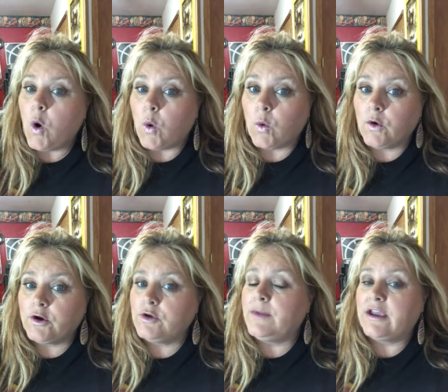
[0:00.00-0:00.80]
or
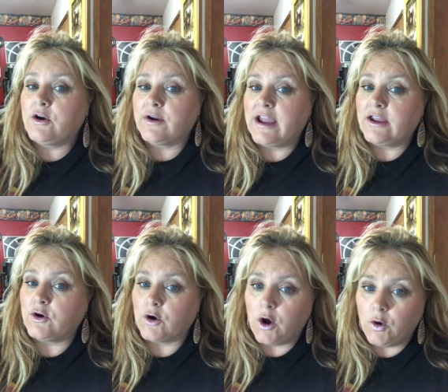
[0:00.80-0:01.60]
you may create
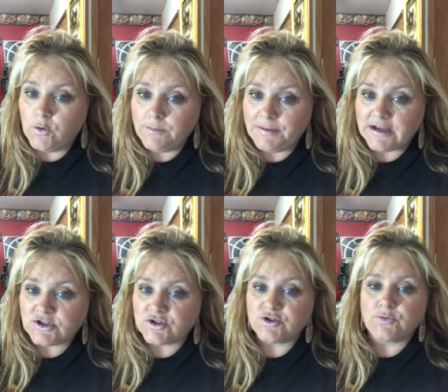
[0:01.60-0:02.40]
your own
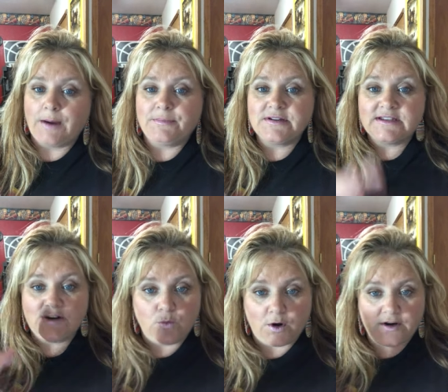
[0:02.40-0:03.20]
picture to represent
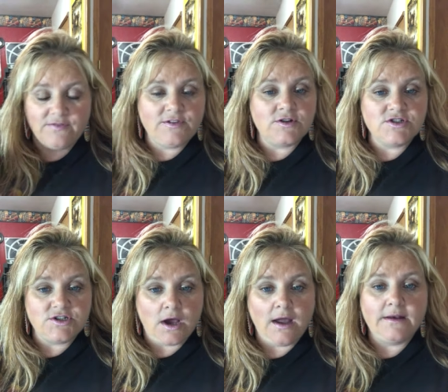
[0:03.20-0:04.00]
a word if there's
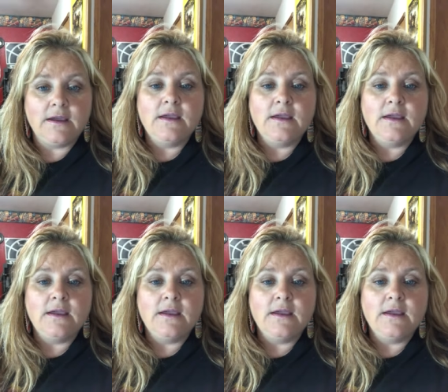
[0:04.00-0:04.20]
not